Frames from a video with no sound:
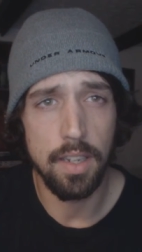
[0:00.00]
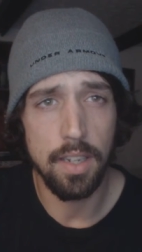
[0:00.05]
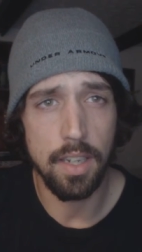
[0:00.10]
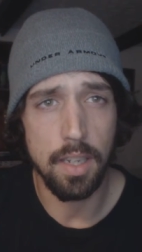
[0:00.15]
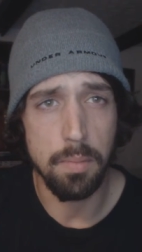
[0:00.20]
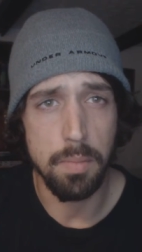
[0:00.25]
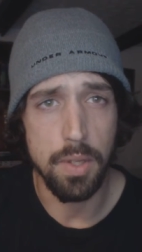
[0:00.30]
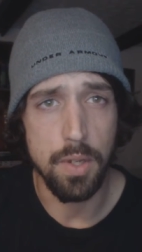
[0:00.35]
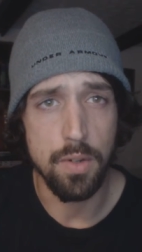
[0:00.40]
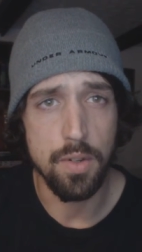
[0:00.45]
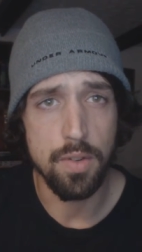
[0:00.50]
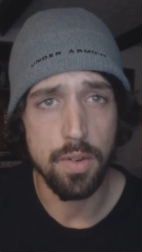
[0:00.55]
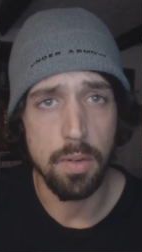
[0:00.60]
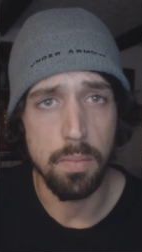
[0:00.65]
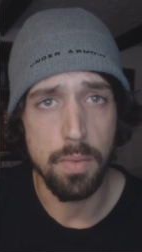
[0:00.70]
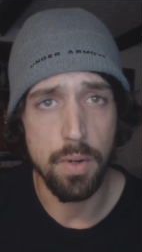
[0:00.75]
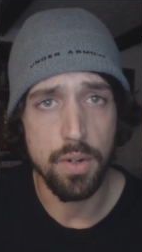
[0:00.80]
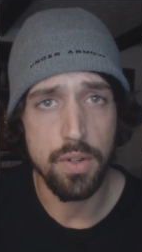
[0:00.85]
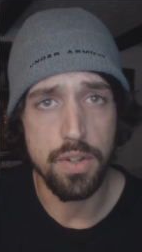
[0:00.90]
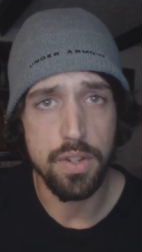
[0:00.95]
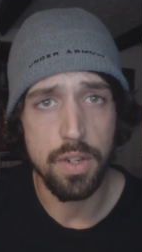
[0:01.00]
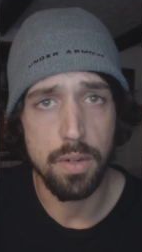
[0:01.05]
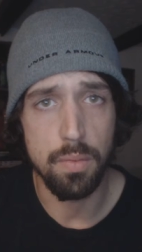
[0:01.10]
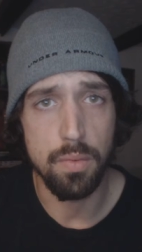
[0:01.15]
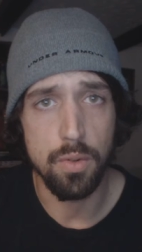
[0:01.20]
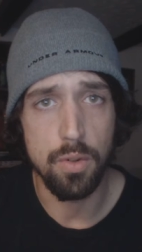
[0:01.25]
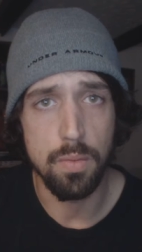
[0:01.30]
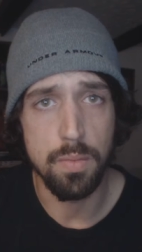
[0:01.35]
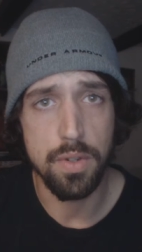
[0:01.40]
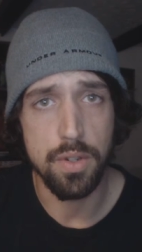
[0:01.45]
It can be used for emergency
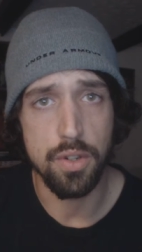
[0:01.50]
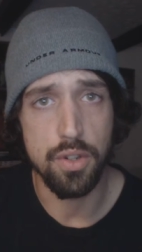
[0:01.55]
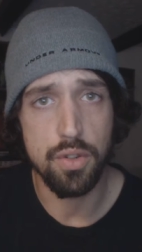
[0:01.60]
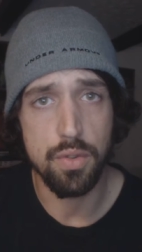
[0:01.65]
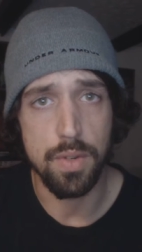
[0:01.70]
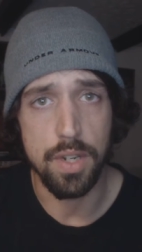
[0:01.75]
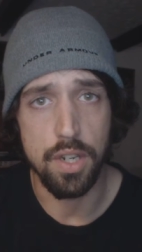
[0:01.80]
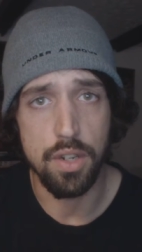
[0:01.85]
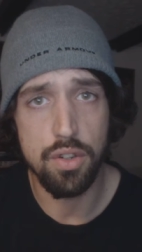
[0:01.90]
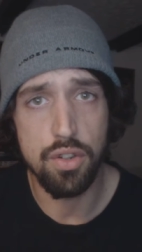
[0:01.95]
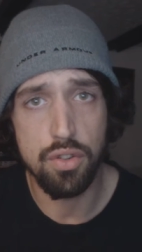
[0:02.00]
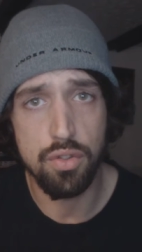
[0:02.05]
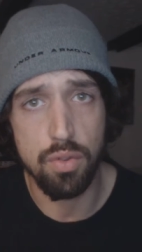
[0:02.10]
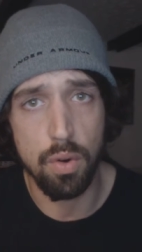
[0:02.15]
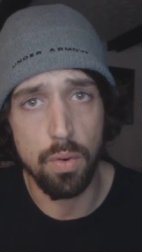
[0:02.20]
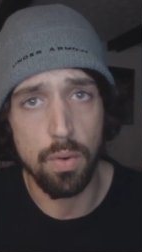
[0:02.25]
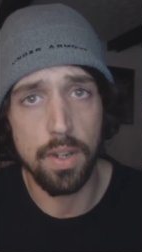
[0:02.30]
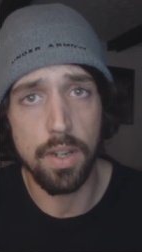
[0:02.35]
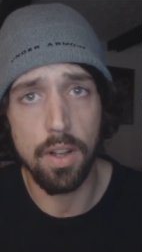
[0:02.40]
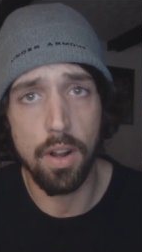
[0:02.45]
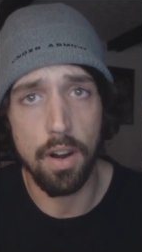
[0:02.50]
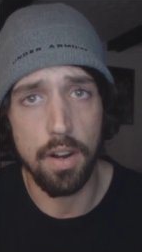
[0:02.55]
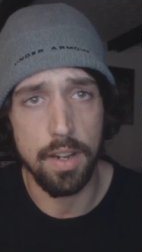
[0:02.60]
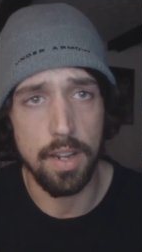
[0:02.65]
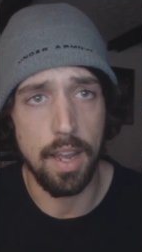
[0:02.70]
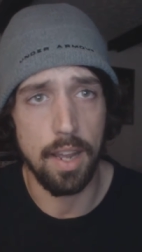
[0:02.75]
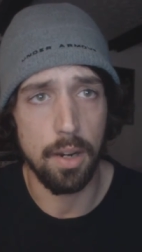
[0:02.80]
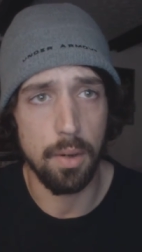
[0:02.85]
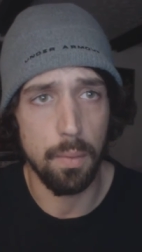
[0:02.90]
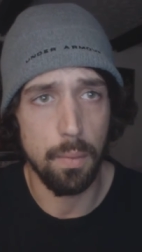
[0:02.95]
rooms to treat stroke,
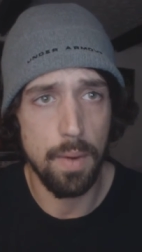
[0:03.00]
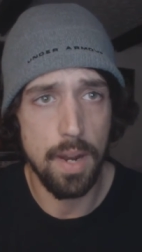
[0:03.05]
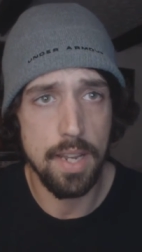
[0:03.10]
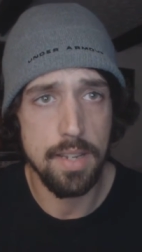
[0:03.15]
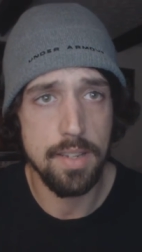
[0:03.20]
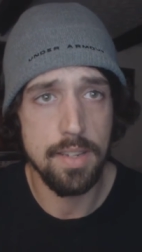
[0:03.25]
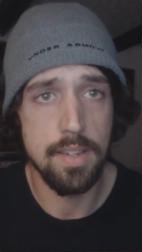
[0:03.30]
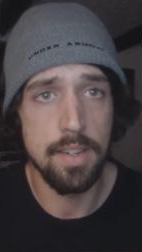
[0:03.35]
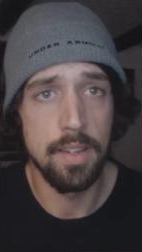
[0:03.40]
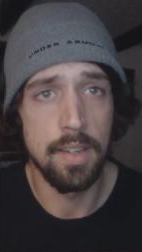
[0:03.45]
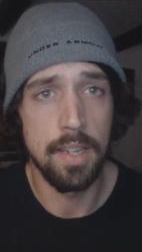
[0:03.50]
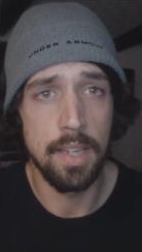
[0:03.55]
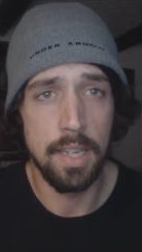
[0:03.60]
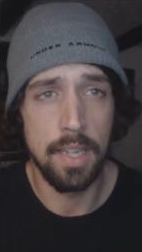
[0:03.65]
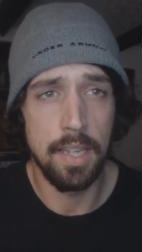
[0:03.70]
cardiac arrest,